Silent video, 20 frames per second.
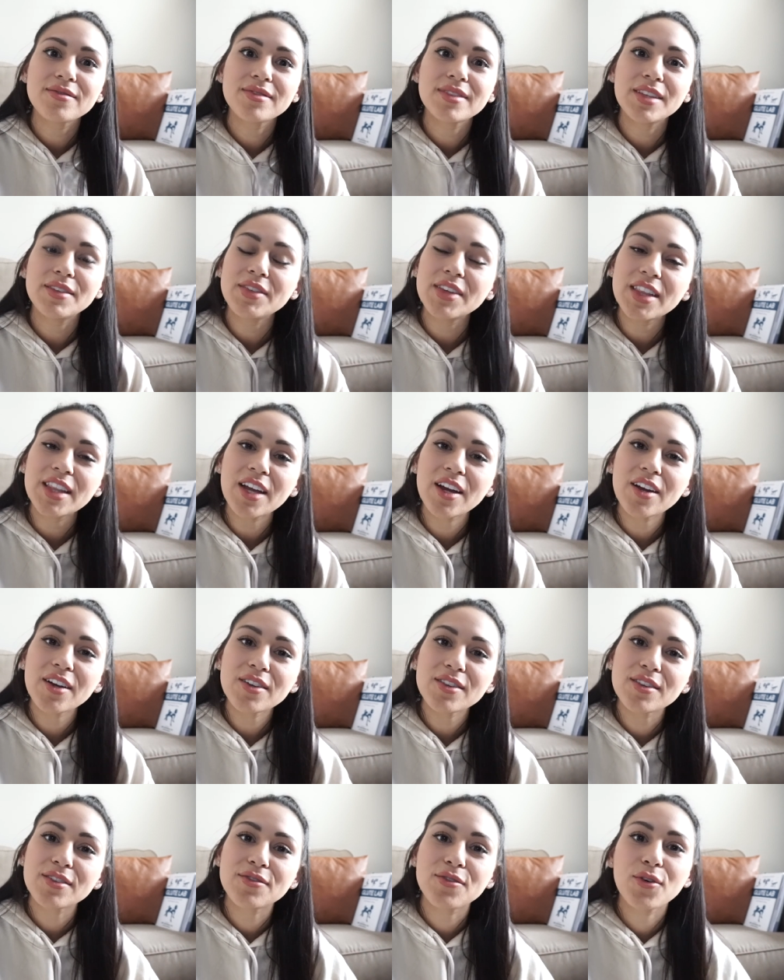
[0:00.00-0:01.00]
living
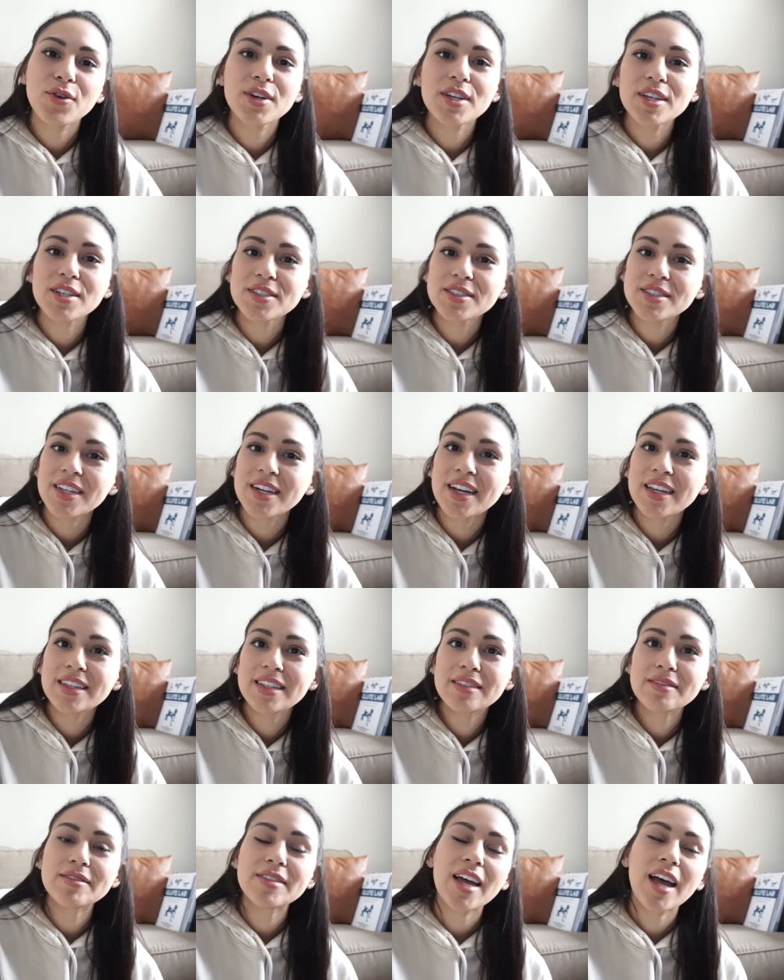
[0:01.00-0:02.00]
there, the four years that I
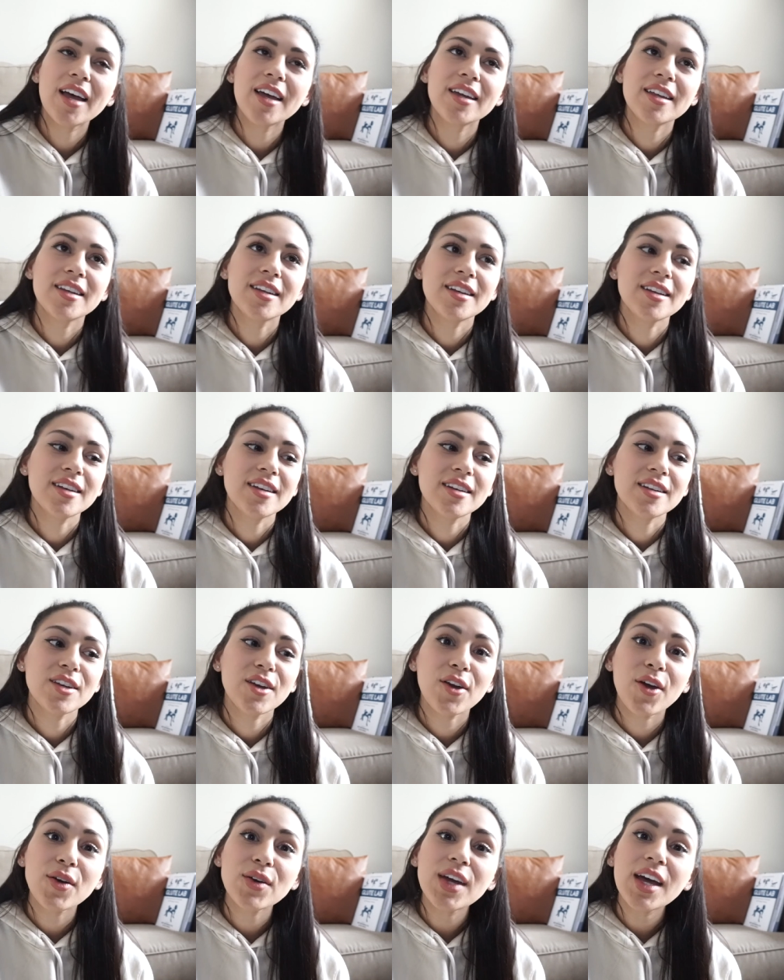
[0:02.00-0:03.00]
lived in
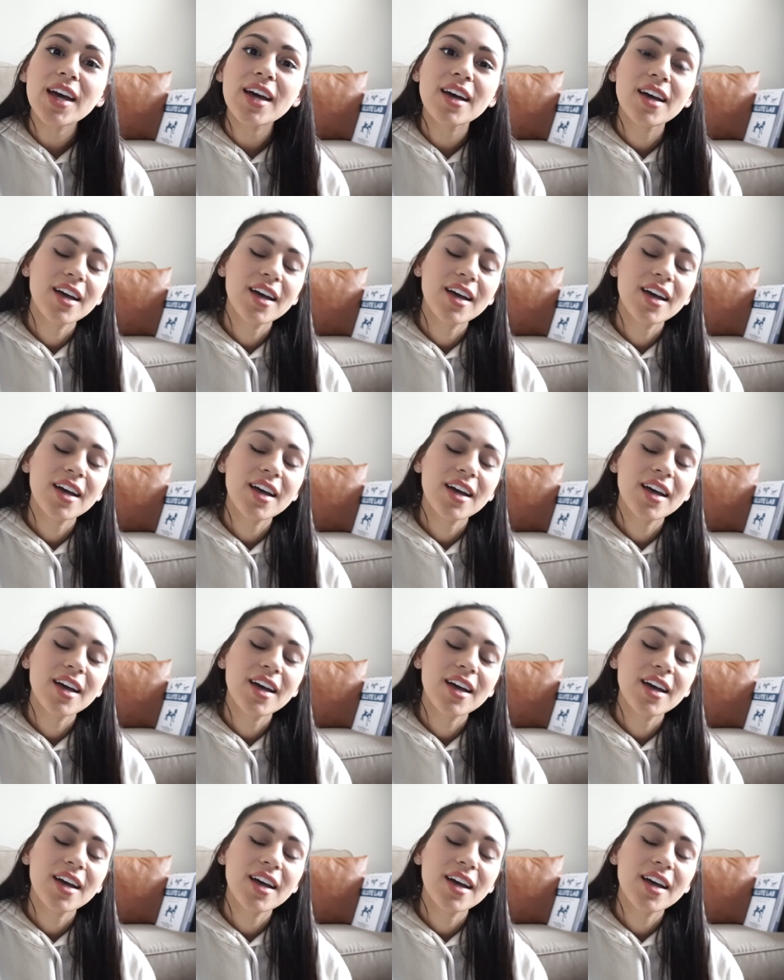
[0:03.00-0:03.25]
Yokota.